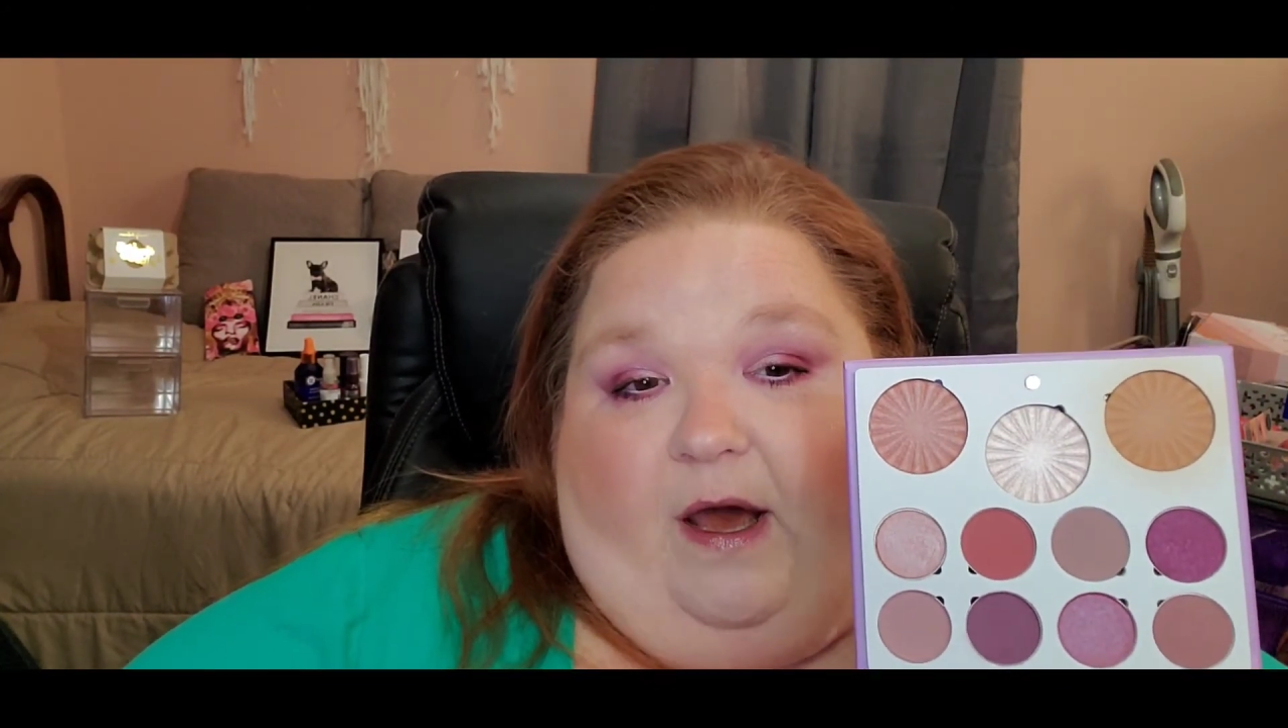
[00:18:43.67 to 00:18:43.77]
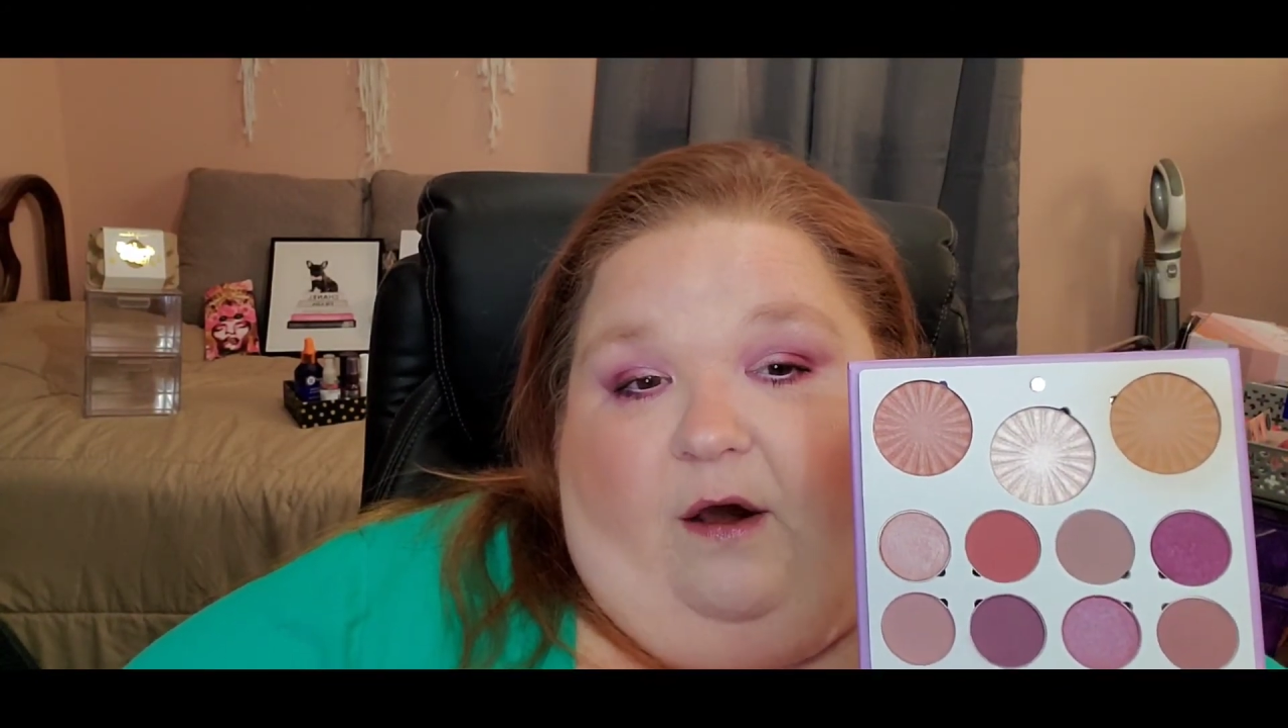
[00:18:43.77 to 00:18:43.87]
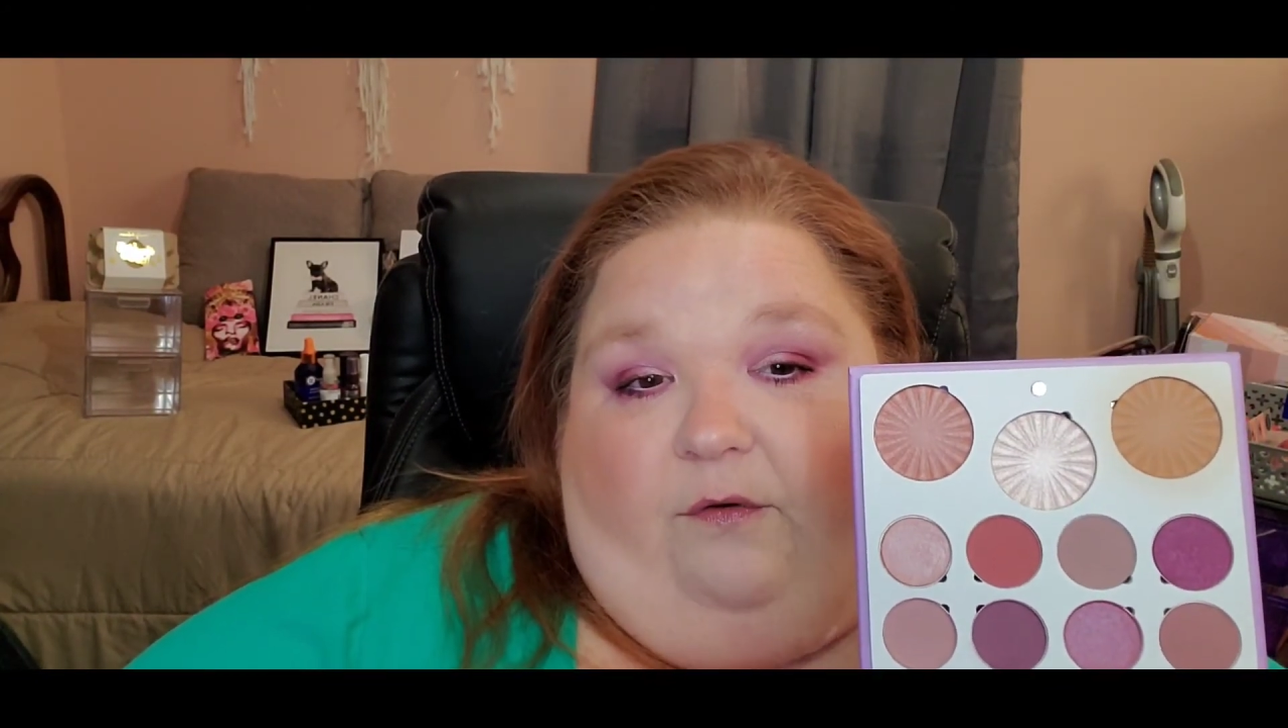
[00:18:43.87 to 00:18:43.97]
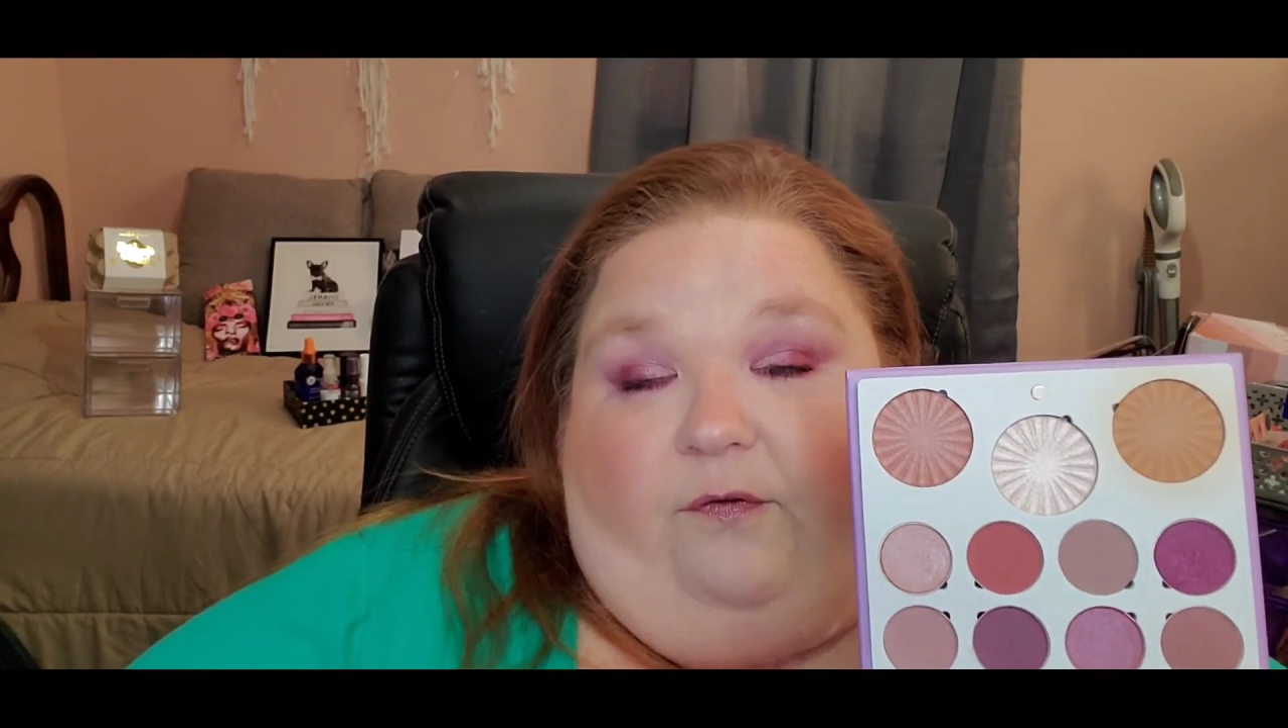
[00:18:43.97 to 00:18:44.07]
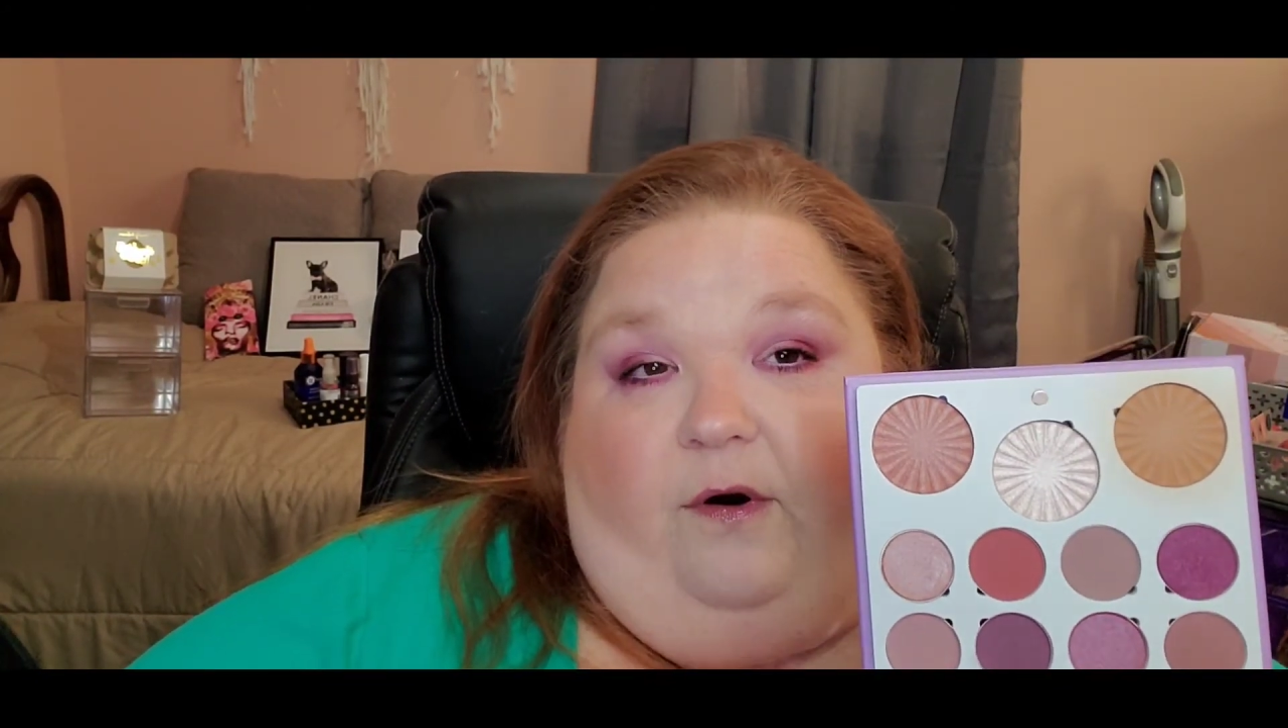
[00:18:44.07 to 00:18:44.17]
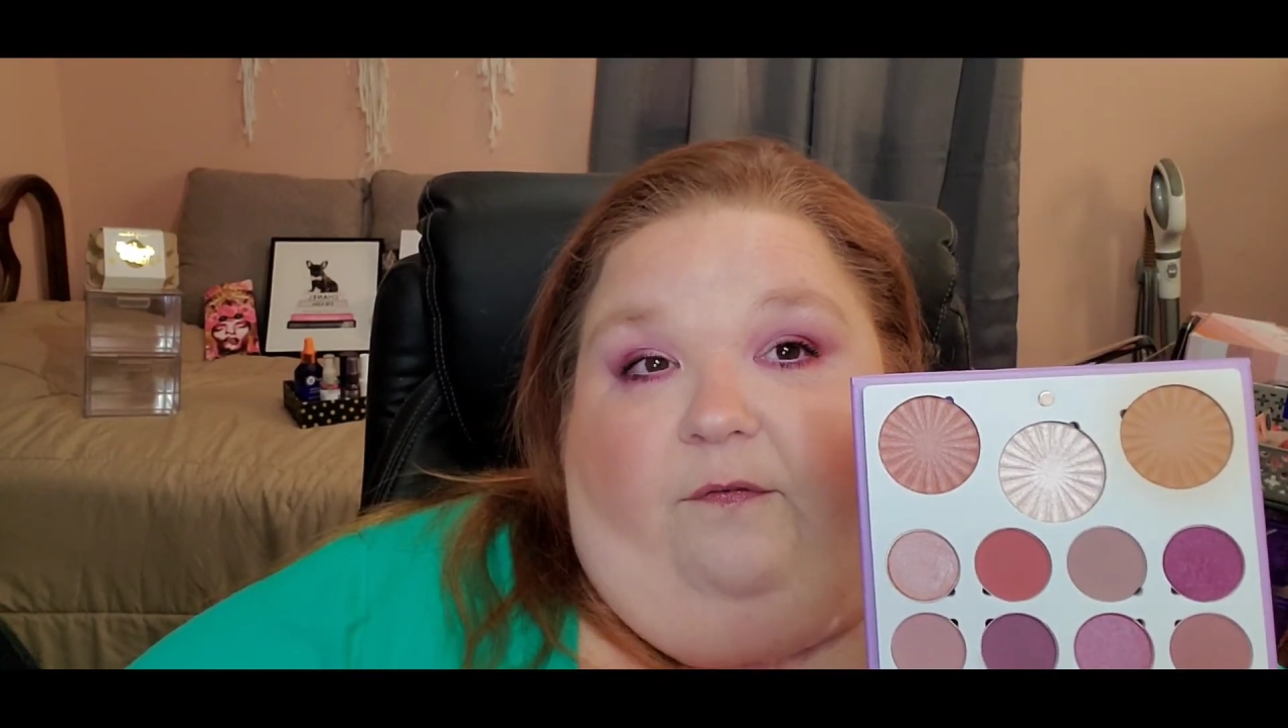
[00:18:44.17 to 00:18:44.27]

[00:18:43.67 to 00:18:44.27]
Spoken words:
OFRA